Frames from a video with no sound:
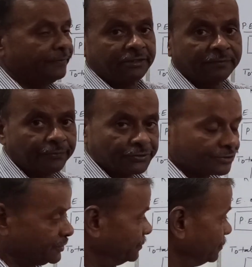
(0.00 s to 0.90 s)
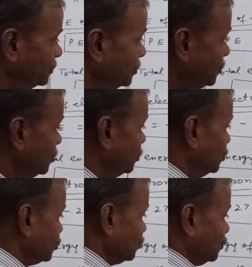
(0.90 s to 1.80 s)
be the positive.
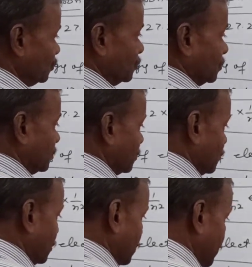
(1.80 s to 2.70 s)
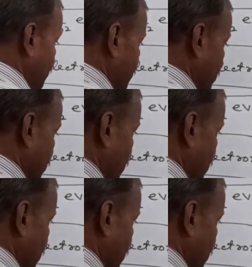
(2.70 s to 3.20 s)
So this is now